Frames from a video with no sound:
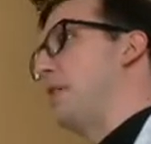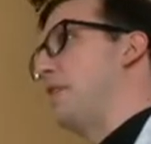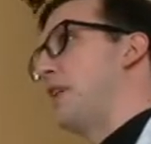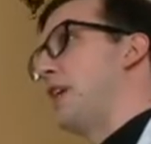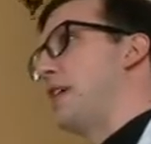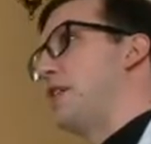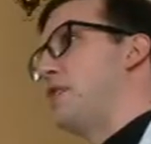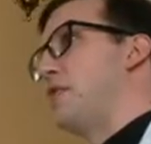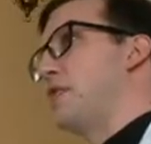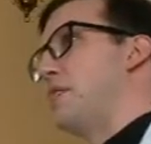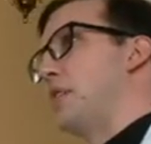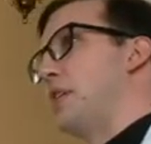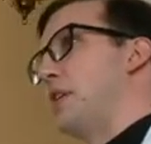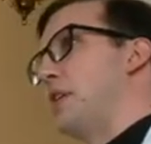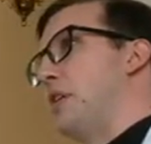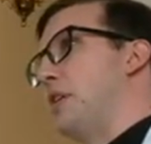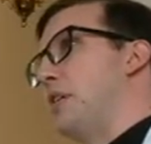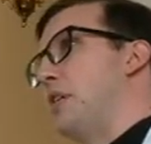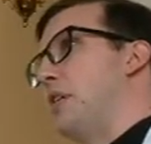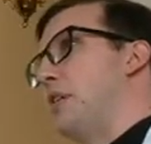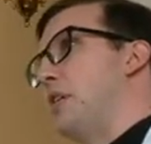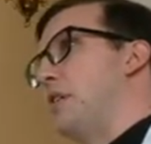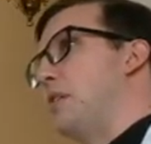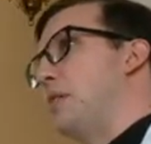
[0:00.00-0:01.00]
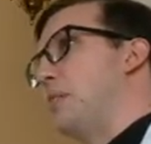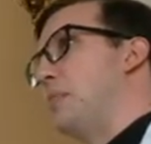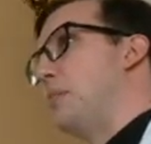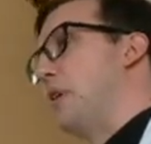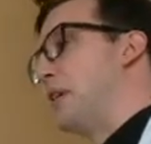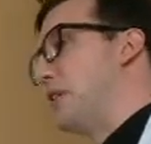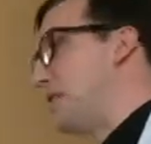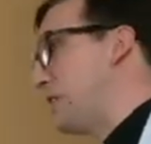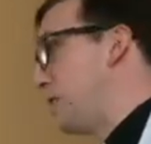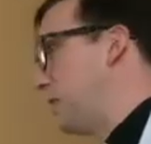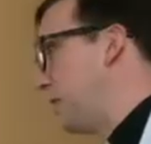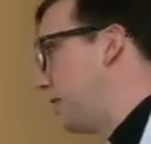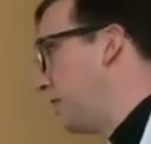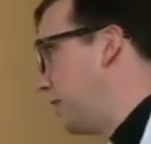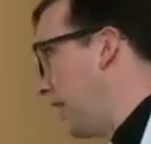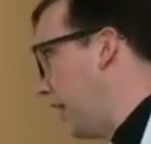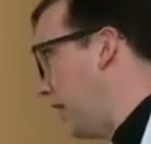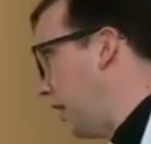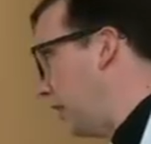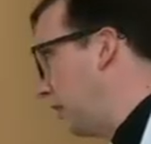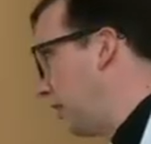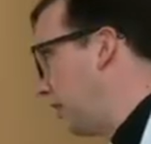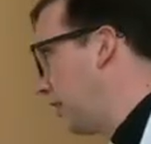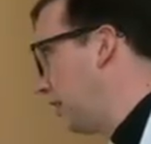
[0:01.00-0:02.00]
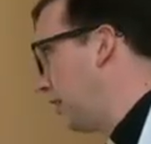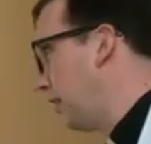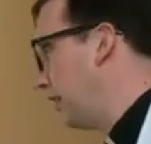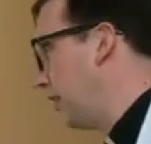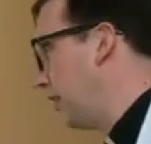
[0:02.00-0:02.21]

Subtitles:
of Israel must have felt